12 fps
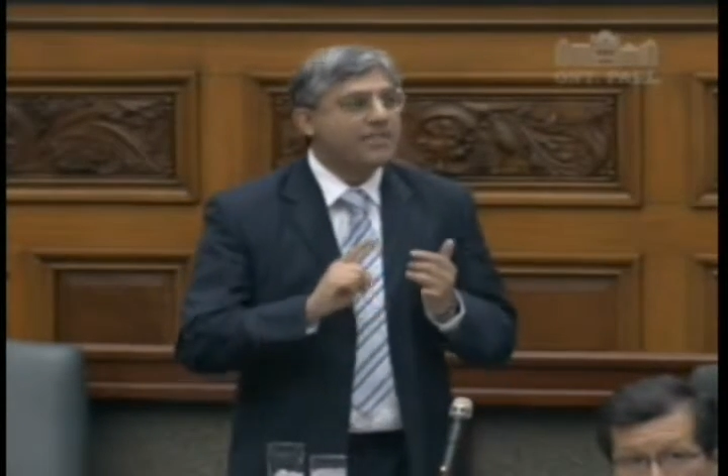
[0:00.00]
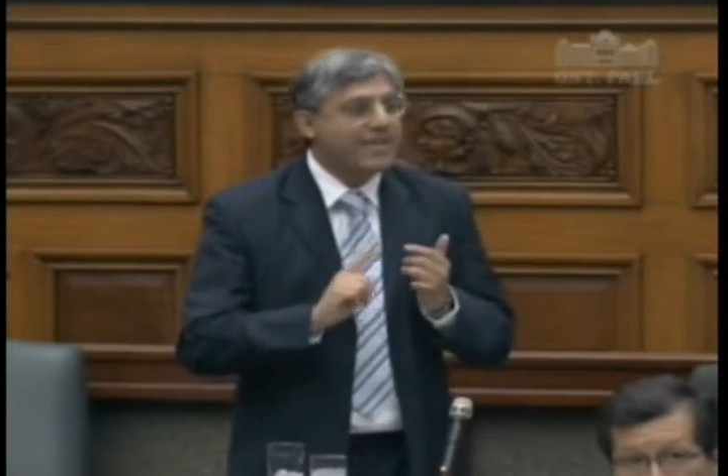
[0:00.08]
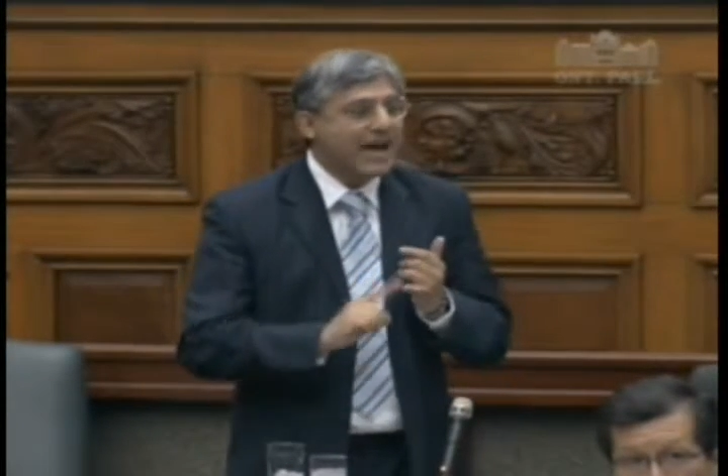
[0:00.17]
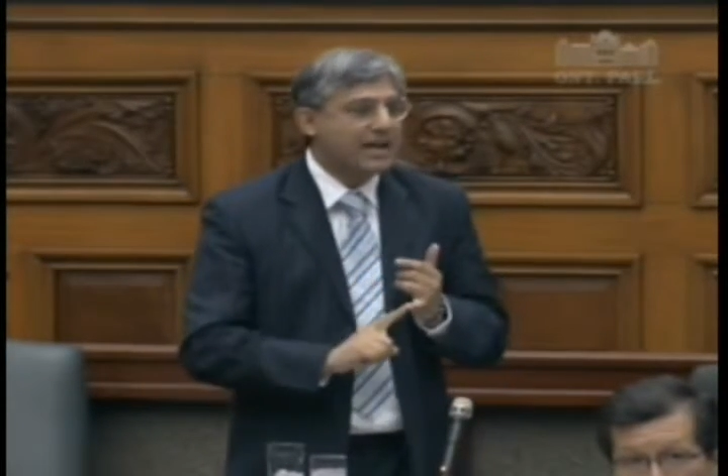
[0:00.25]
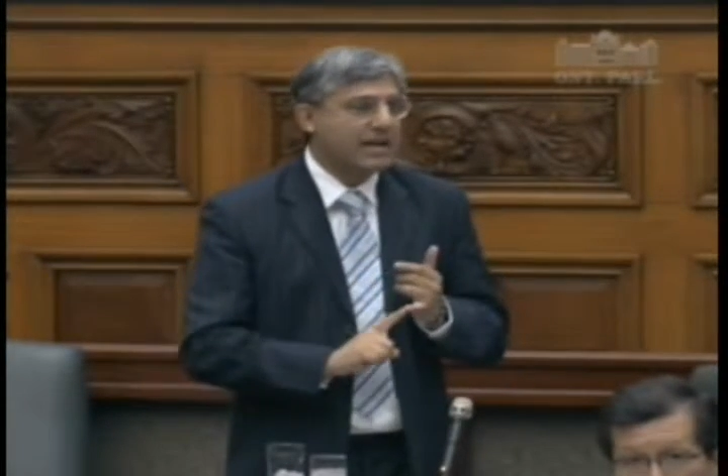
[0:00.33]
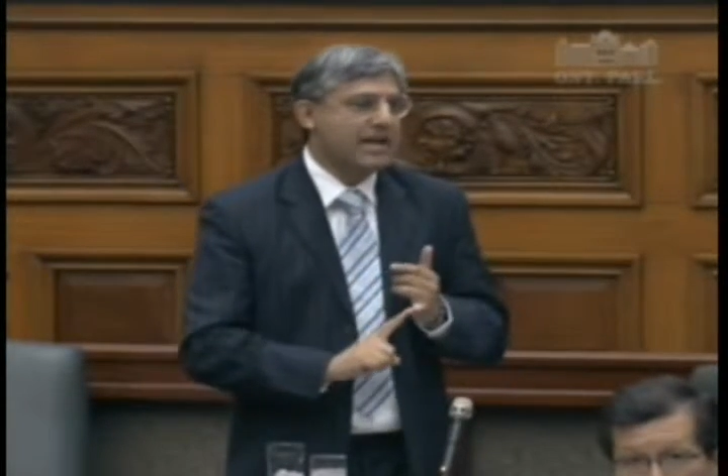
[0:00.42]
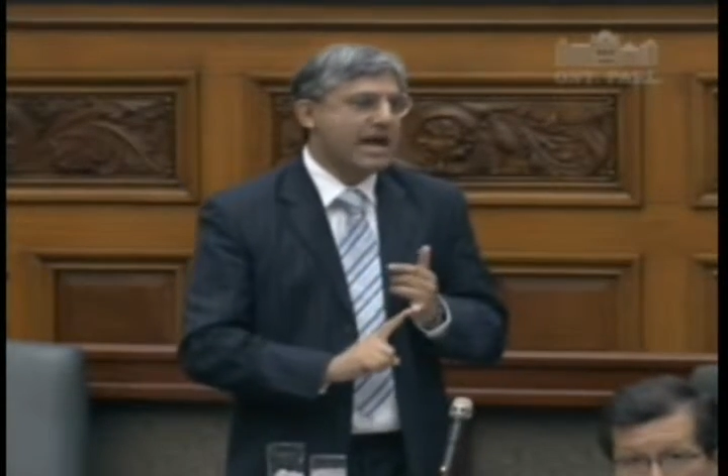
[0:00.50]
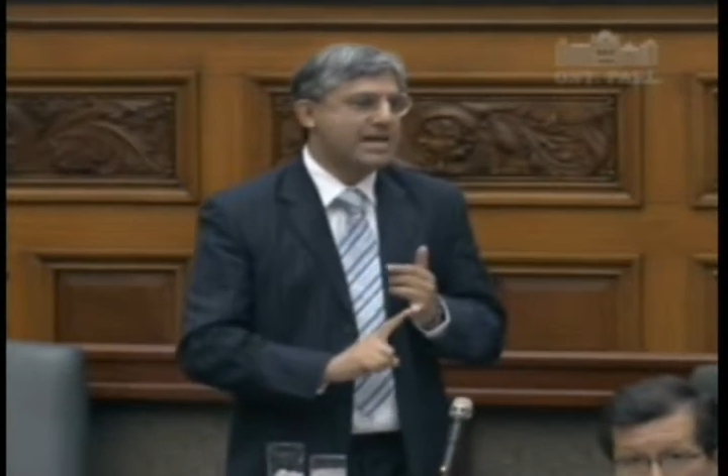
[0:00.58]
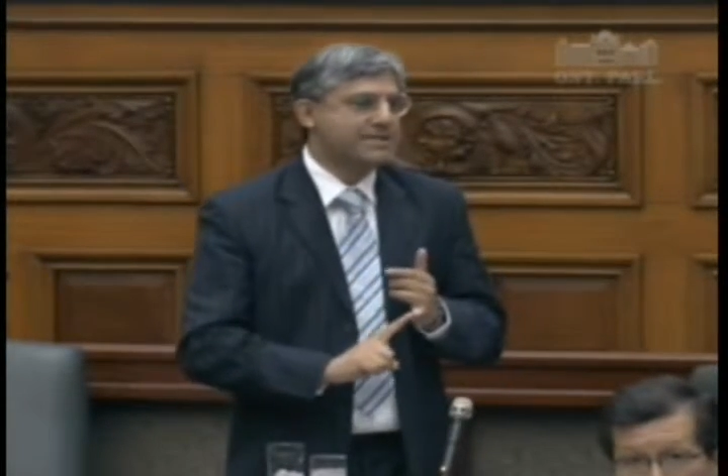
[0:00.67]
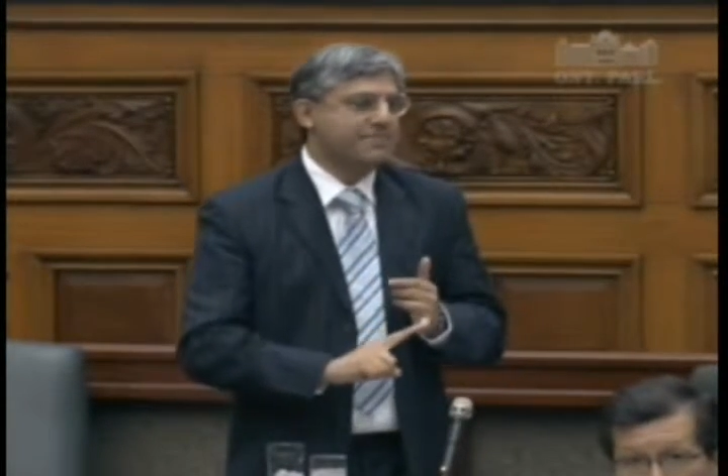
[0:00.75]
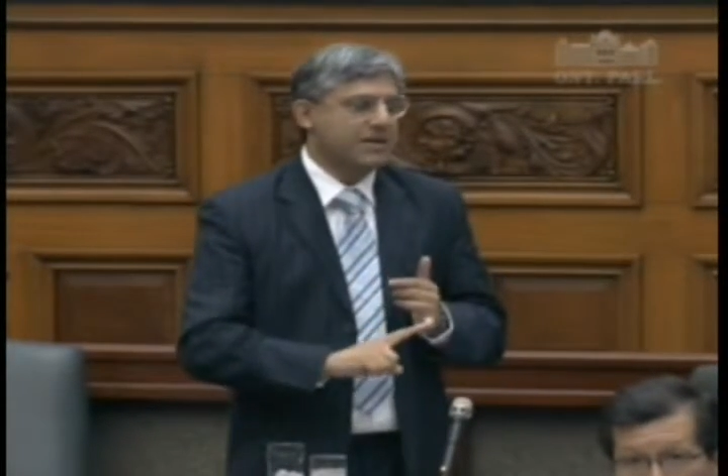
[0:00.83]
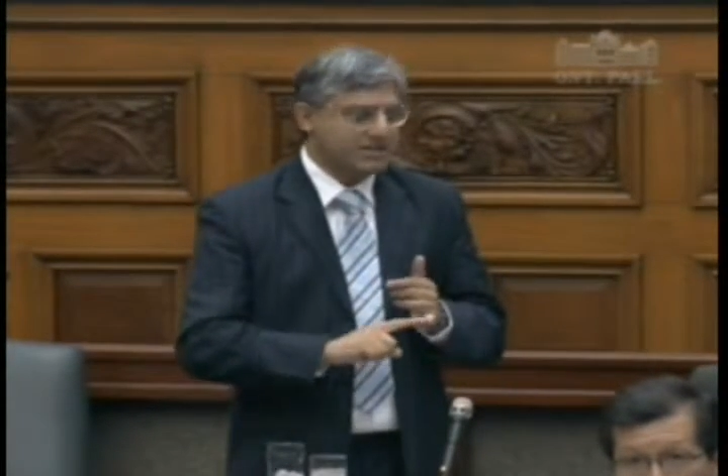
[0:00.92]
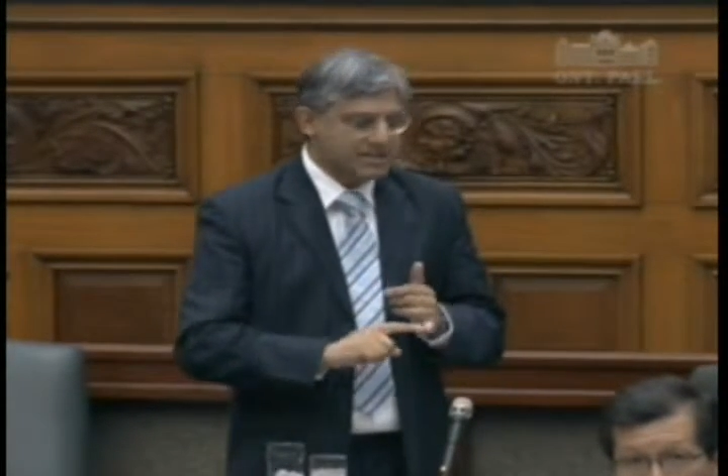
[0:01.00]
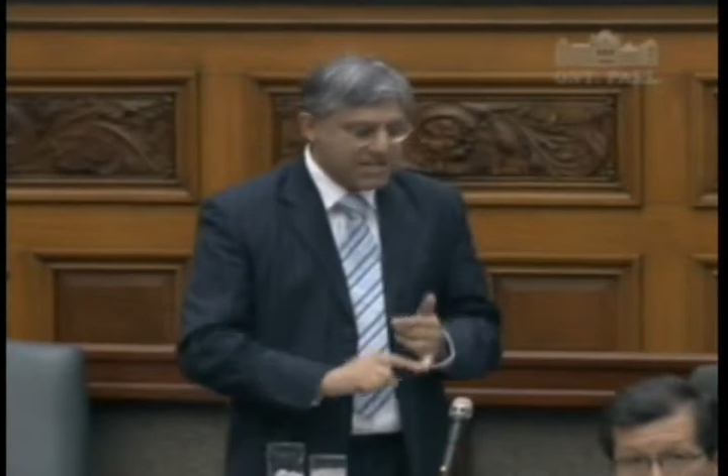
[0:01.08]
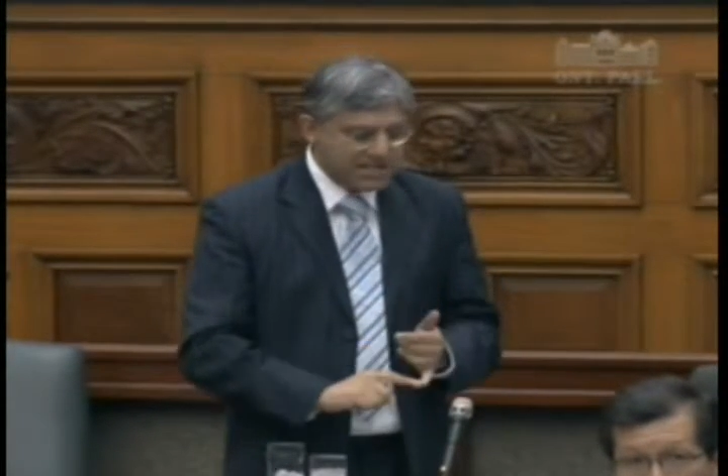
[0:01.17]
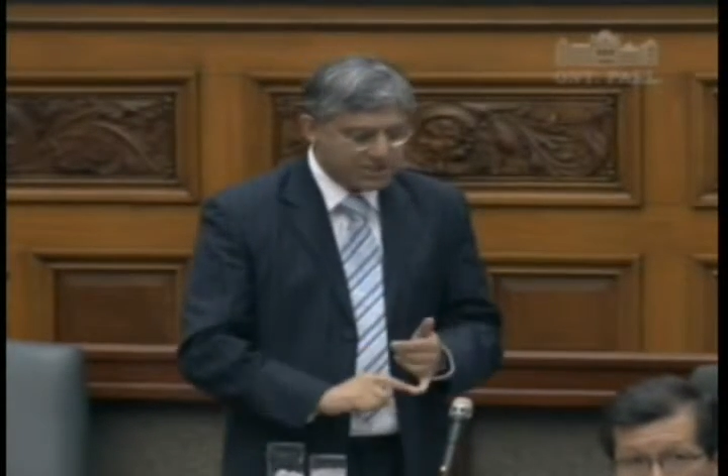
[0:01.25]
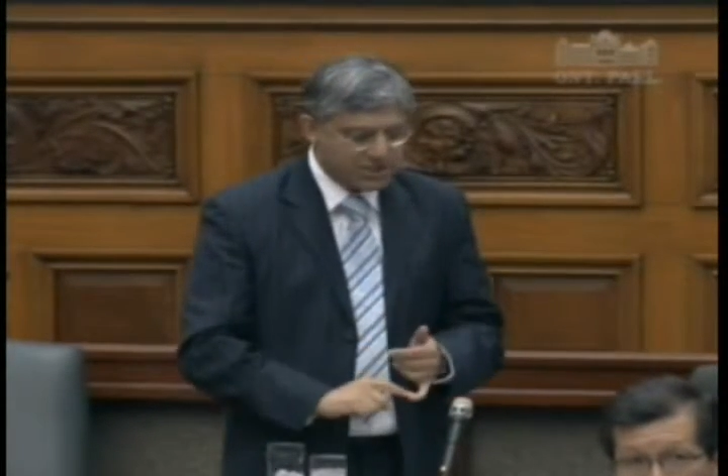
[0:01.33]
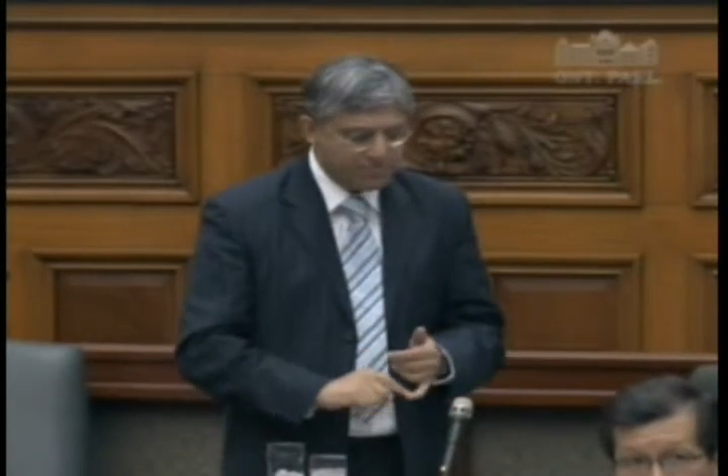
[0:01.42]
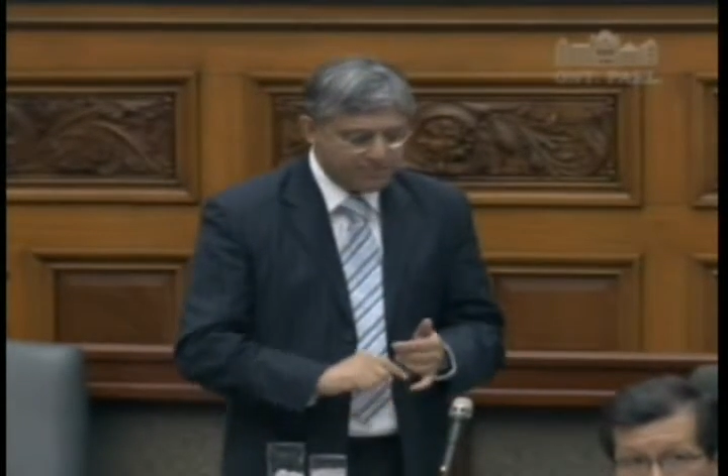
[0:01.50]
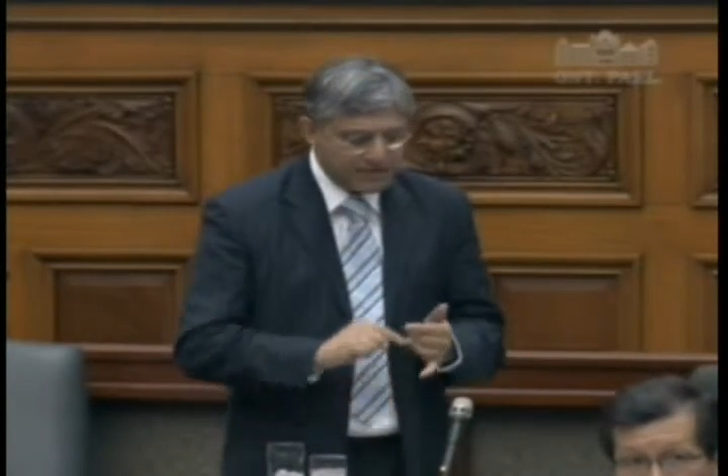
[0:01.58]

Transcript: That aspect needs to